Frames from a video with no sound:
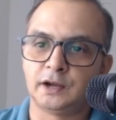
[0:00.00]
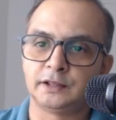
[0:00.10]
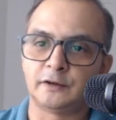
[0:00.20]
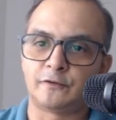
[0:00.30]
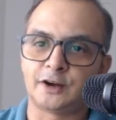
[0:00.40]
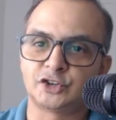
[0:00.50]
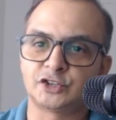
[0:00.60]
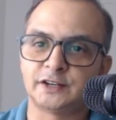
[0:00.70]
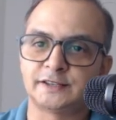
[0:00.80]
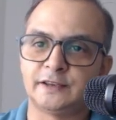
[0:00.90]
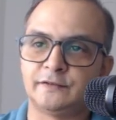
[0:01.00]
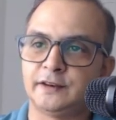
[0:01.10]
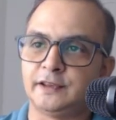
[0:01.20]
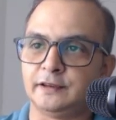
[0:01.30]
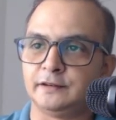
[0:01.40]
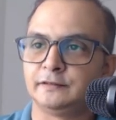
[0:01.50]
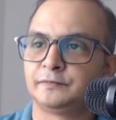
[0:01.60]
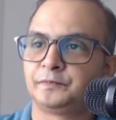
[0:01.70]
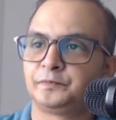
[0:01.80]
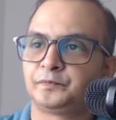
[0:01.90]
the function is given here,
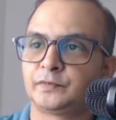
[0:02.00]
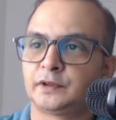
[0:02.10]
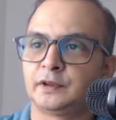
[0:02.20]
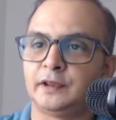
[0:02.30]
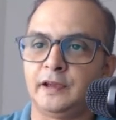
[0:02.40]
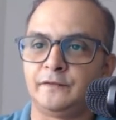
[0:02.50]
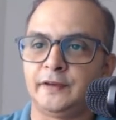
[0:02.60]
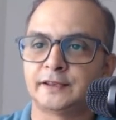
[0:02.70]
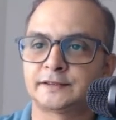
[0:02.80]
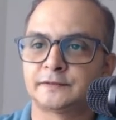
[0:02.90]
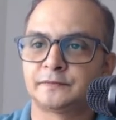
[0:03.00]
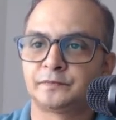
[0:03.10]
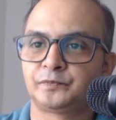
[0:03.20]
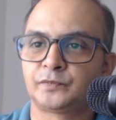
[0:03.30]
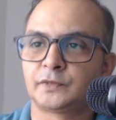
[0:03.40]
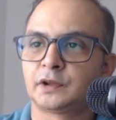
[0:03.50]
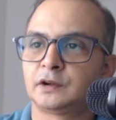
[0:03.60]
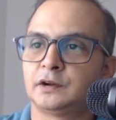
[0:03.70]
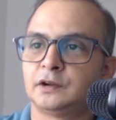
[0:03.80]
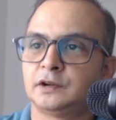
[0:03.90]
fx.
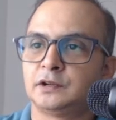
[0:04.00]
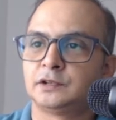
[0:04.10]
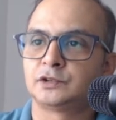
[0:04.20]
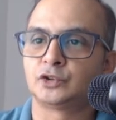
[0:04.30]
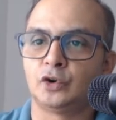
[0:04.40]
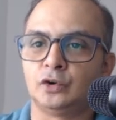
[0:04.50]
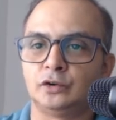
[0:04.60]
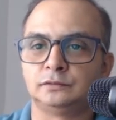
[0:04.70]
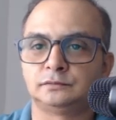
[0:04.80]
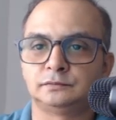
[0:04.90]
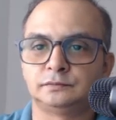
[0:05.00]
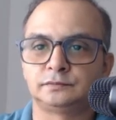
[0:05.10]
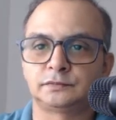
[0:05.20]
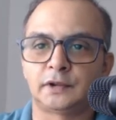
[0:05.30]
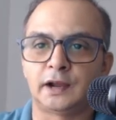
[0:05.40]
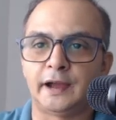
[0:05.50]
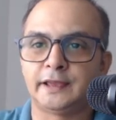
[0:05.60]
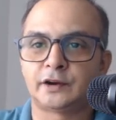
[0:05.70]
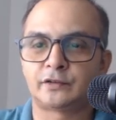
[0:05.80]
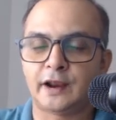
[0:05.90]
So I
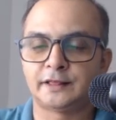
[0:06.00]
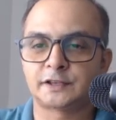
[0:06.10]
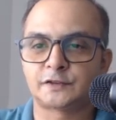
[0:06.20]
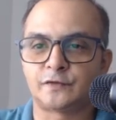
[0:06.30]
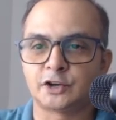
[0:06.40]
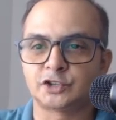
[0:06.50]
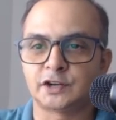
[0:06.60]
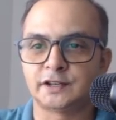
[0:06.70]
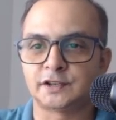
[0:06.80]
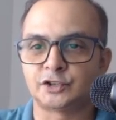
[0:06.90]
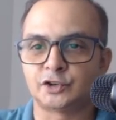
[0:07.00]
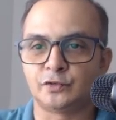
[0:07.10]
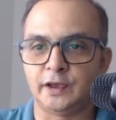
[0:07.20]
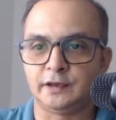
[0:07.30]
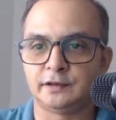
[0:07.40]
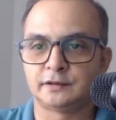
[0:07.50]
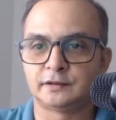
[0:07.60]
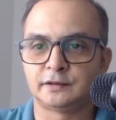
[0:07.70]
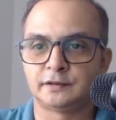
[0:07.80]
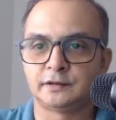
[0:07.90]
can write this function in such a way
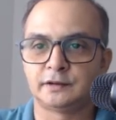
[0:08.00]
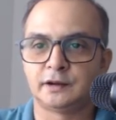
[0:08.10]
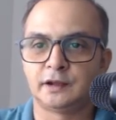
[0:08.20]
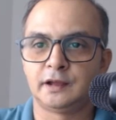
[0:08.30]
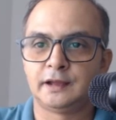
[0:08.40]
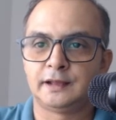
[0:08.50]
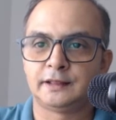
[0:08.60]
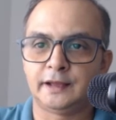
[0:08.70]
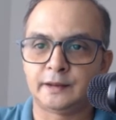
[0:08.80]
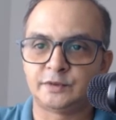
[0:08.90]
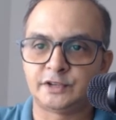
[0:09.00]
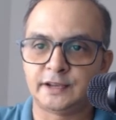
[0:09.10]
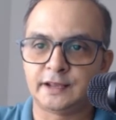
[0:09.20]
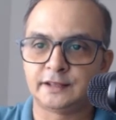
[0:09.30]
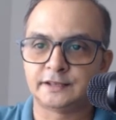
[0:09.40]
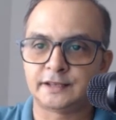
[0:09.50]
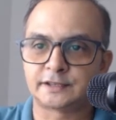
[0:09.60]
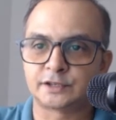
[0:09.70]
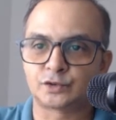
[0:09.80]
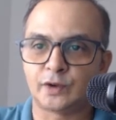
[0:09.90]
that I'm taking this
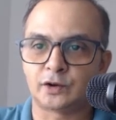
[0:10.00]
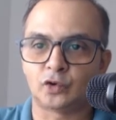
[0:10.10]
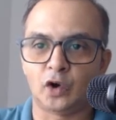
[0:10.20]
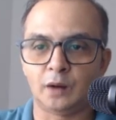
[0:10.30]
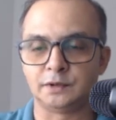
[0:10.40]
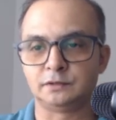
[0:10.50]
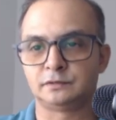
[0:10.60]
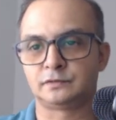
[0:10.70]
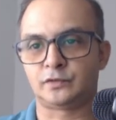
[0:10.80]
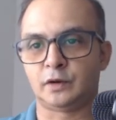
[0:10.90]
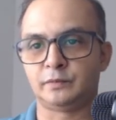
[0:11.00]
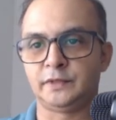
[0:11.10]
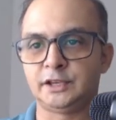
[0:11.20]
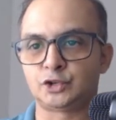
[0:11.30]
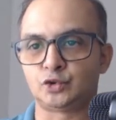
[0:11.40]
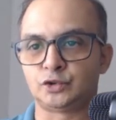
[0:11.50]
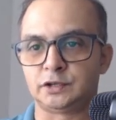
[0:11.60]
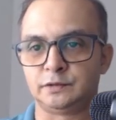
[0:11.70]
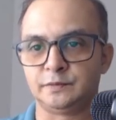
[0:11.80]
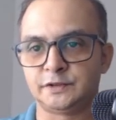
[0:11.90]
x squared common from these two
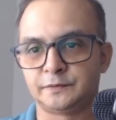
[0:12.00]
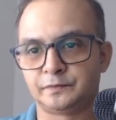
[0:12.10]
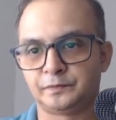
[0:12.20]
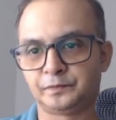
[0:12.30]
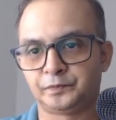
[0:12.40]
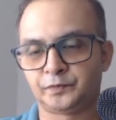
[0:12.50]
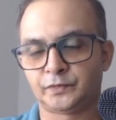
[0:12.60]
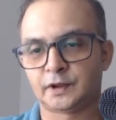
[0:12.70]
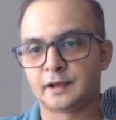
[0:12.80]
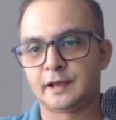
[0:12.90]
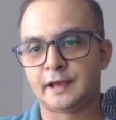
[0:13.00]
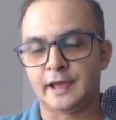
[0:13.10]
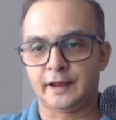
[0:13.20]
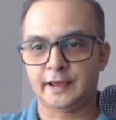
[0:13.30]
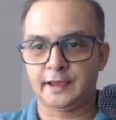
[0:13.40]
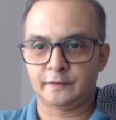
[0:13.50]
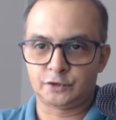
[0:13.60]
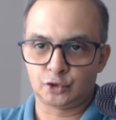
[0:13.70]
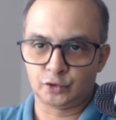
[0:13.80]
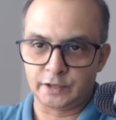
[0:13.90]
terms, and I have
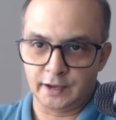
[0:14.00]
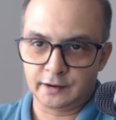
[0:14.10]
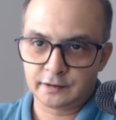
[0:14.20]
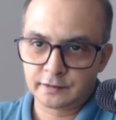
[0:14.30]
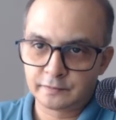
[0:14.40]
2 there.